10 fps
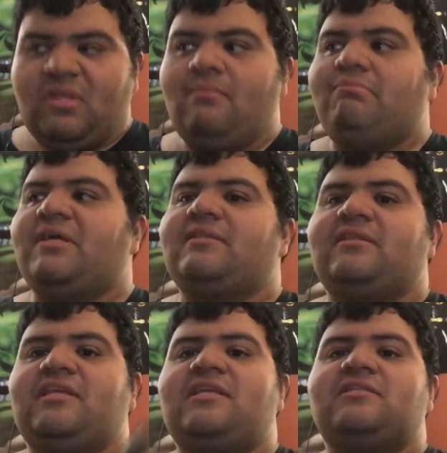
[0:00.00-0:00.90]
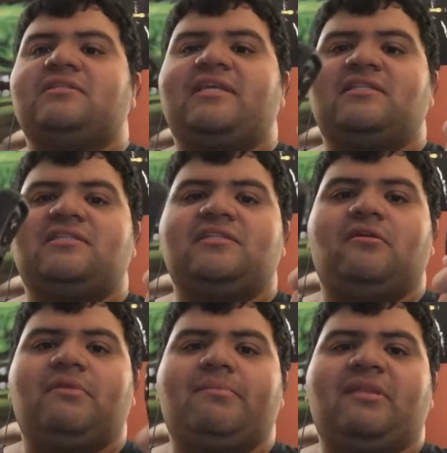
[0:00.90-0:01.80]
But these can still
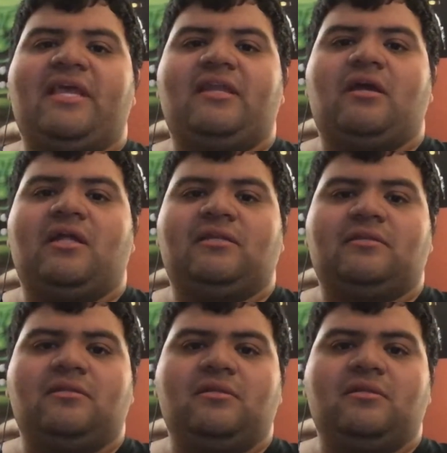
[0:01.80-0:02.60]
be played on